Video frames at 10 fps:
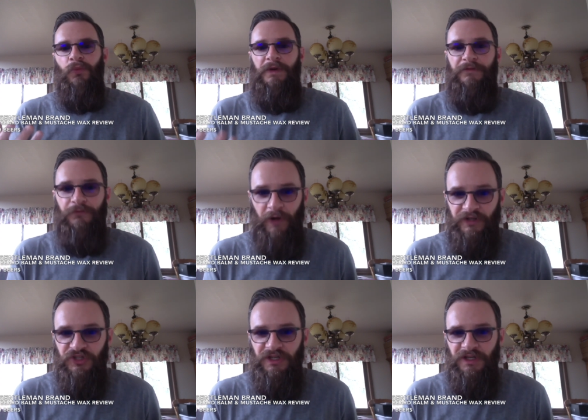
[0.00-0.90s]

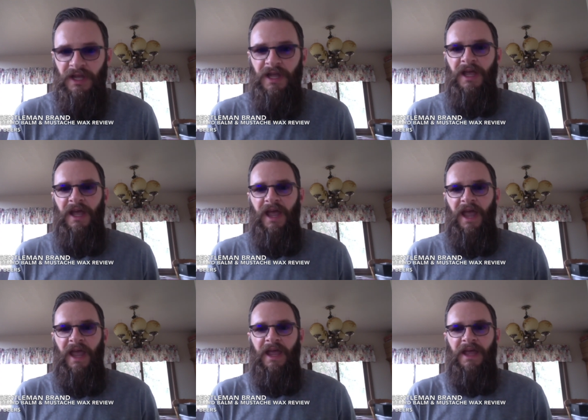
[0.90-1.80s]
refreshing
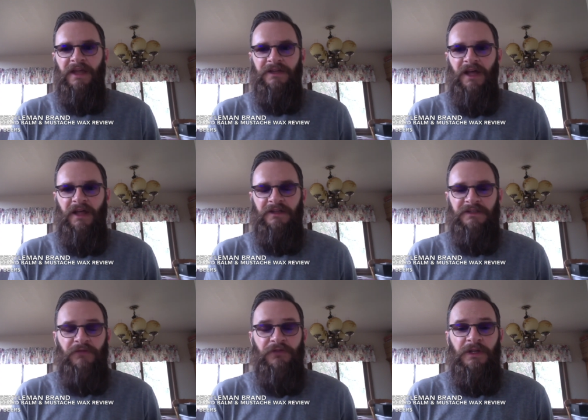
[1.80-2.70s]
and
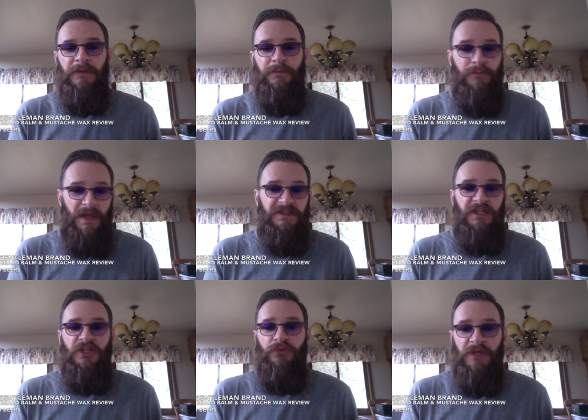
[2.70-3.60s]
definitely makes
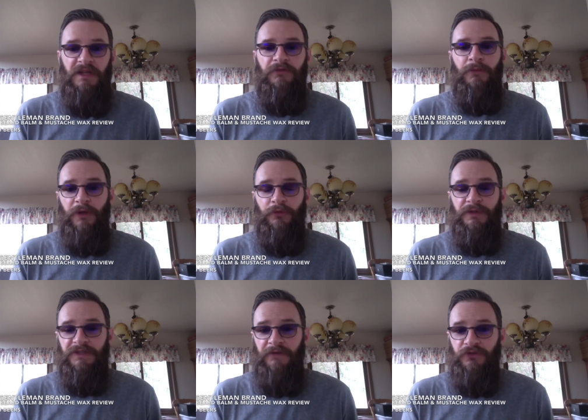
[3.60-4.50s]
it unique from other
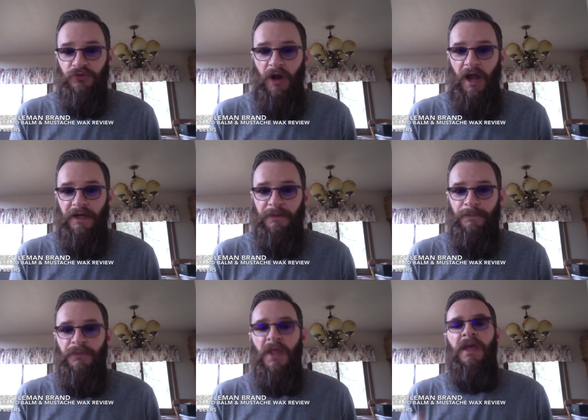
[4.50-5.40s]
ones I've tried.
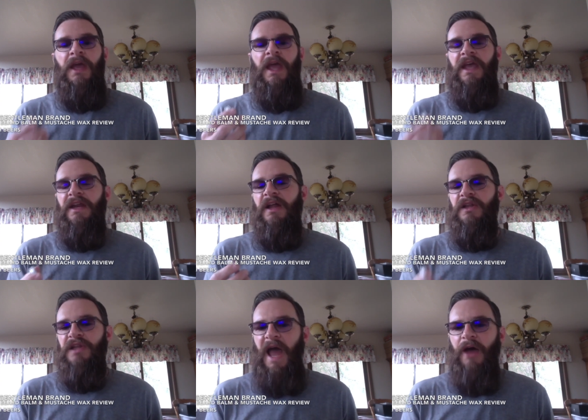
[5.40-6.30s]
It
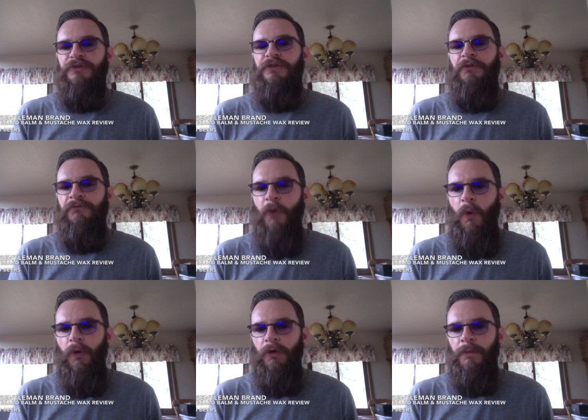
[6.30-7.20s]
allows
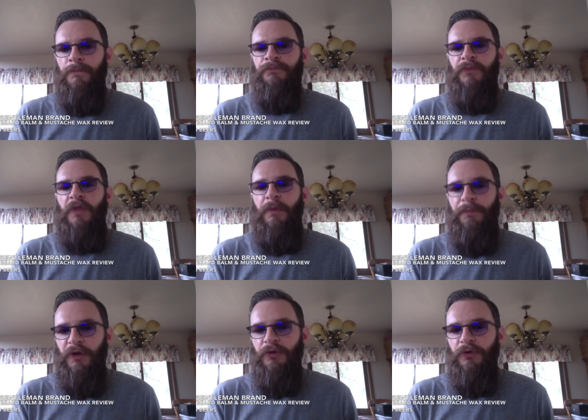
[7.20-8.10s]
for the
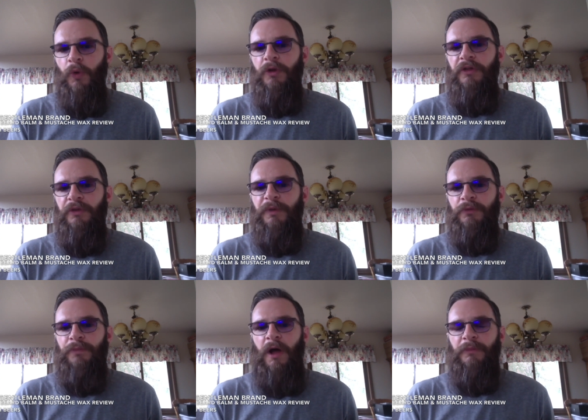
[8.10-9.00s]
beard oil and the
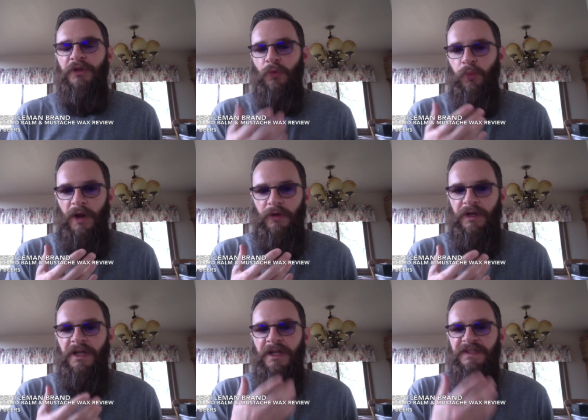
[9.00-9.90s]
beard balm that you're
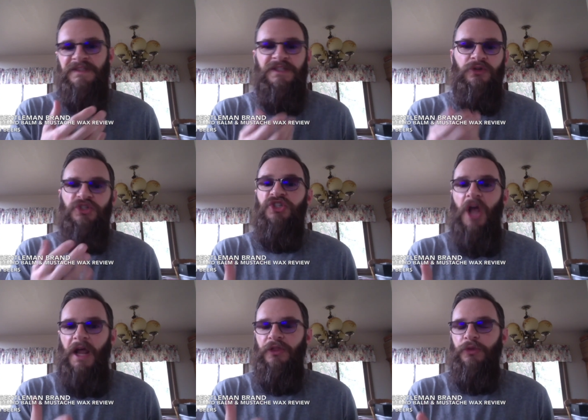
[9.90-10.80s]
wearing to still
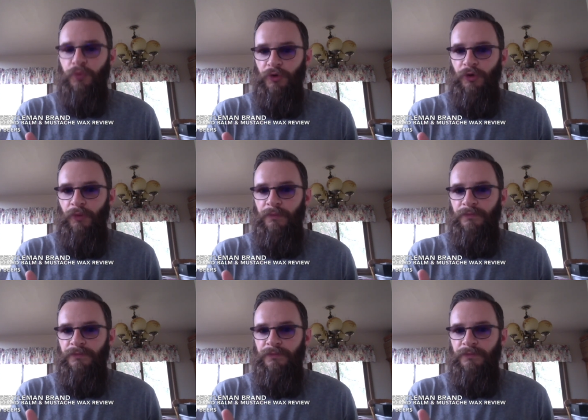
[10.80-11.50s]
shine through.